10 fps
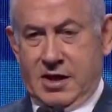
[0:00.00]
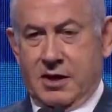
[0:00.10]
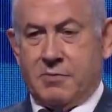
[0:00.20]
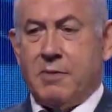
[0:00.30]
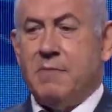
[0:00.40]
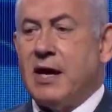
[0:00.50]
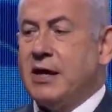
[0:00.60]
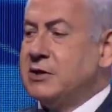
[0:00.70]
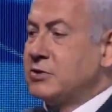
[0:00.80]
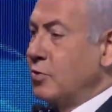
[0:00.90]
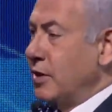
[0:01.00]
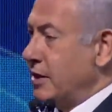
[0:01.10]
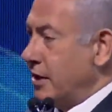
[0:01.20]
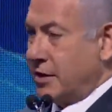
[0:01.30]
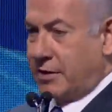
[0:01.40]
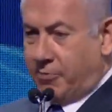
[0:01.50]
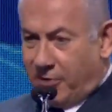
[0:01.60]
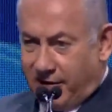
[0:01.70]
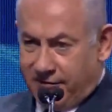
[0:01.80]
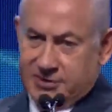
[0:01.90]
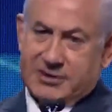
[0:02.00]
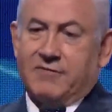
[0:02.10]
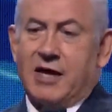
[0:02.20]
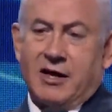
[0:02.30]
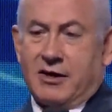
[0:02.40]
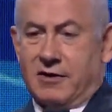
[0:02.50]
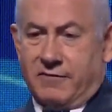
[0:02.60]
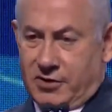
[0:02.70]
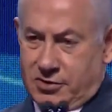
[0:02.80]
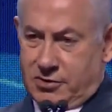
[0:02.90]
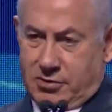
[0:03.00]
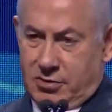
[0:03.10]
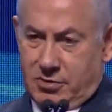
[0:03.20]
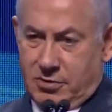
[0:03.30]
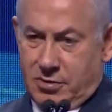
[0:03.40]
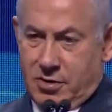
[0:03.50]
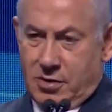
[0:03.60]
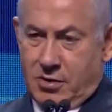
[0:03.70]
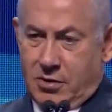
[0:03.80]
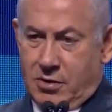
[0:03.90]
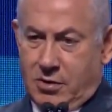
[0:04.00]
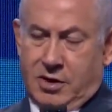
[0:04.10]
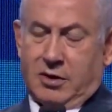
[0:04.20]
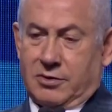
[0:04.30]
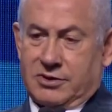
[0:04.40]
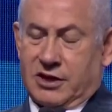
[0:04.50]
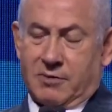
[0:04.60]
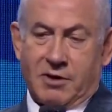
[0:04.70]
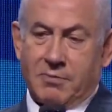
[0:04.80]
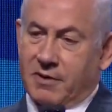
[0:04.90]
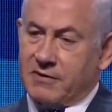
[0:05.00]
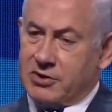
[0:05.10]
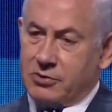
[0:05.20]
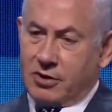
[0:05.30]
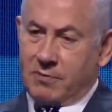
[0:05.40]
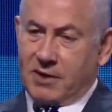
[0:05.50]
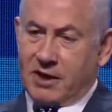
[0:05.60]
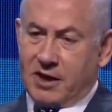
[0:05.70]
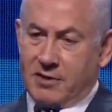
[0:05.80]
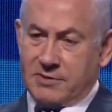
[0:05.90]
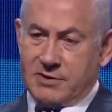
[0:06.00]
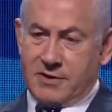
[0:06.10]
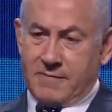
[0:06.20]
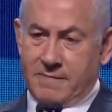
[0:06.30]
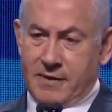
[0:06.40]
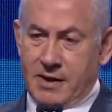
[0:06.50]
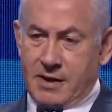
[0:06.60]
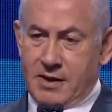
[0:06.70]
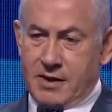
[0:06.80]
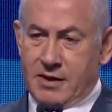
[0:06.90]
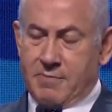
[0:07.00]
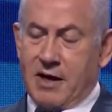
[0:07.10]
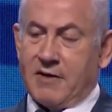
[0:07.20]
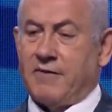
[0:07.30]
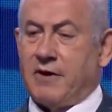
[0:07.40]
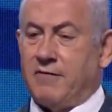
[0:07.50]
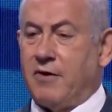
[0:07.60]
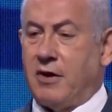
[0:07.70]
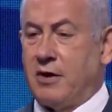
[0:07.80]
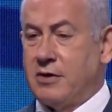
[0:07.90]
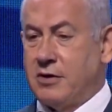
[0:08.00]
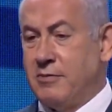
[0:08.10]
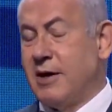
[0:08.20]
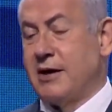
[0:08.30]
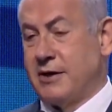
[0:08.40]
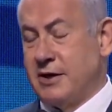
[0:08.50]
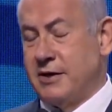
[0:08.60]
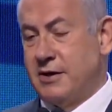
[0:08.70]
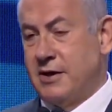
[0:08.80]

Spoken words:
it remains within the province of that individual or a close segment, but soon it becomes the benefit of all humanity.